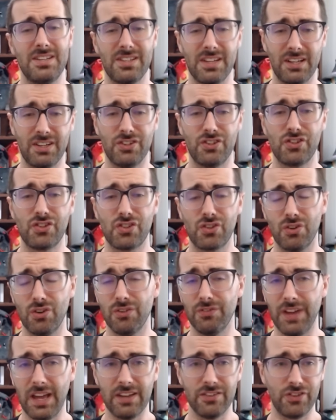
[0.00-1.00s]
that could
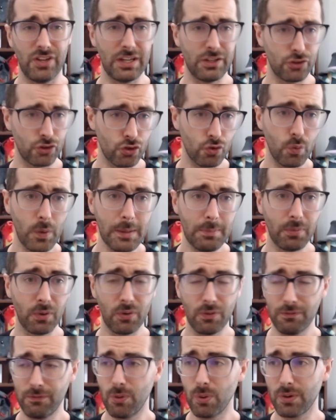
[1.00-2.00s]
serve as a sweeper
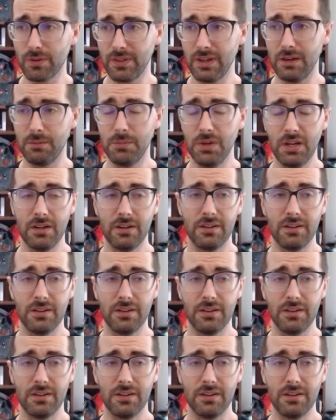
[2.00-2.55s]
for them.